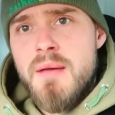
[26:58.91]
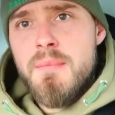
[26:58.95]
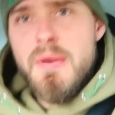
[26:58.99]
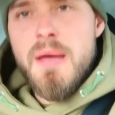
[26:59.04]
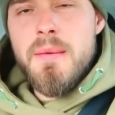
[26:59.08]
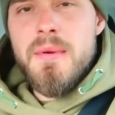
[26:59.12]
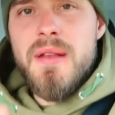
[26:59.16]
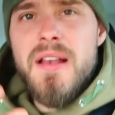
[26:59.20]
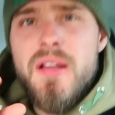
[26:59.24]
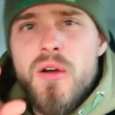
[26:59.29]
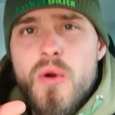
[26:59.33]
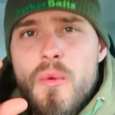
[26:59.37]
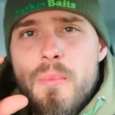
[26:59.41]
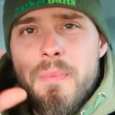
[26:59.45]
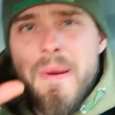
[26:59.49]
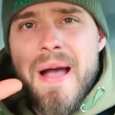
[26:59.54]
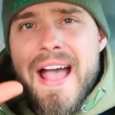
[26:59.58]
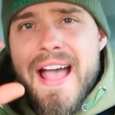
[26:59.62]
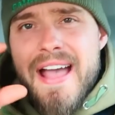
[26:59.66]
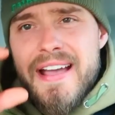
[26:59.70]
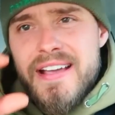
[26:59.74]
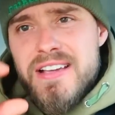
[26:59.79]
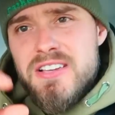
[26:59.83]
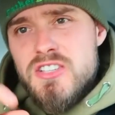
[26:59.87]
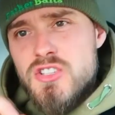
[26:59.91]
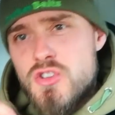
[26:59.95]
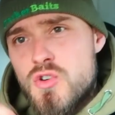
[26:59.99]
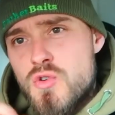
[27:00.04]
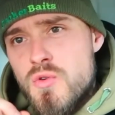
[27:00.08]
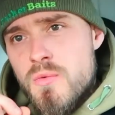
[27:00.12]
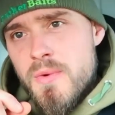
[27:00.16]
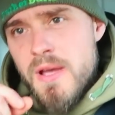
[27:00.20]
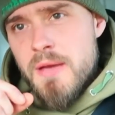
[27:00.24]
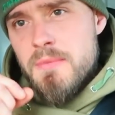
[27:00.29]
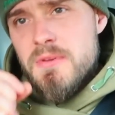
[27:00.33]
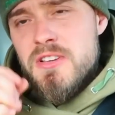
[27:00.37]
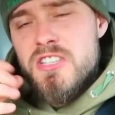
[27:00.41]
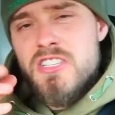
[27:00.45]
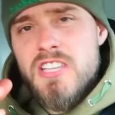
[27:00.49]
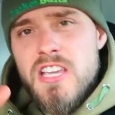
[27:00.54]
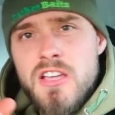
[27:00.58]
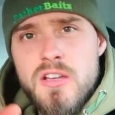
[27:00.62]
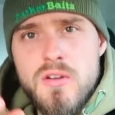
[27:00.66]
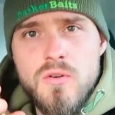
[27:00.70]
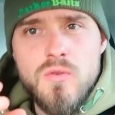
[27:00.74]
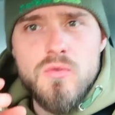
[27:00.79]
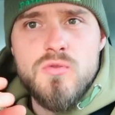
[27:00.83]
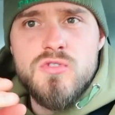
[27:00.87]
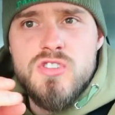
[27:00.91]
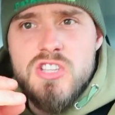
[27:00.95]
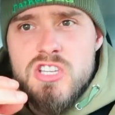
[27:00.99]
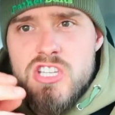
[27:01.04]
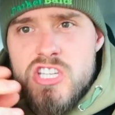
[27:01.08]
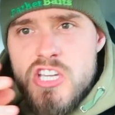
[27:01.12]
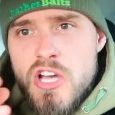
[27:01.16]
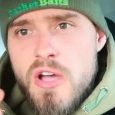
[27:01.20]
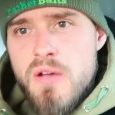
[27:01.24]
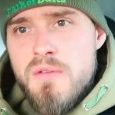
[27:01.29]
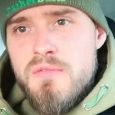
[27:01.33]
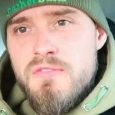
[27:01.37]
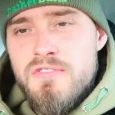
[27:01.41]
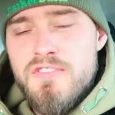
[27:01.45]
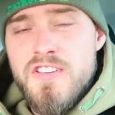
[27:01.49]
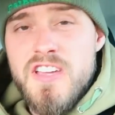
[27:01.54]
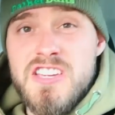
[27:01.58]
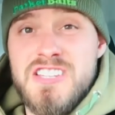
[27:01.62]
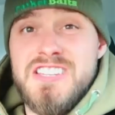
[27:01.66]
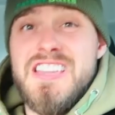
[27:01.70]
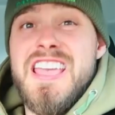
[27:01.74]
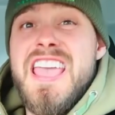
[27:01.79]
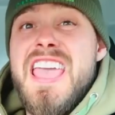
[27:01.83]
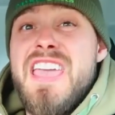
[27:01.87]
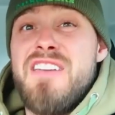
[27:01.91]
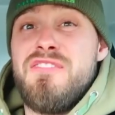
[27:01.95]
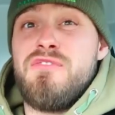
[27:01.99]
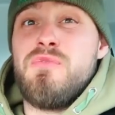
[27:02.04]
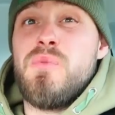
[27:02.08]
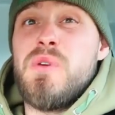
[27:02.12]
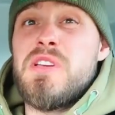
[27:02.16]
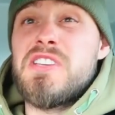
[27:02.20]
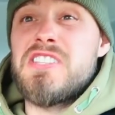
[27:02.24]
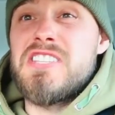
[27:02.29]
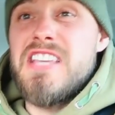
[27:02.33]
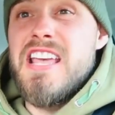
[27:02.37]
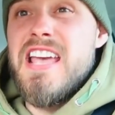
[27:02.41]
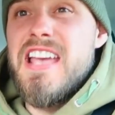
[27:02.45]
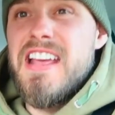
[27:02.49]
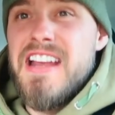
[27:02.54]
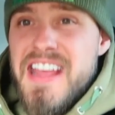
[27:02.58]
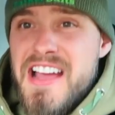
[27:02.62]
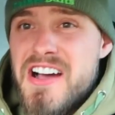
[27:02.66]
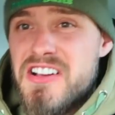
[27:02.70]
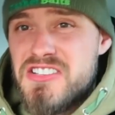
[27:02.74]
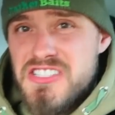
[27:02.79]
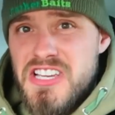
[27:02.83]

Maybe little bags or maybe singles and show and fish, if we see any.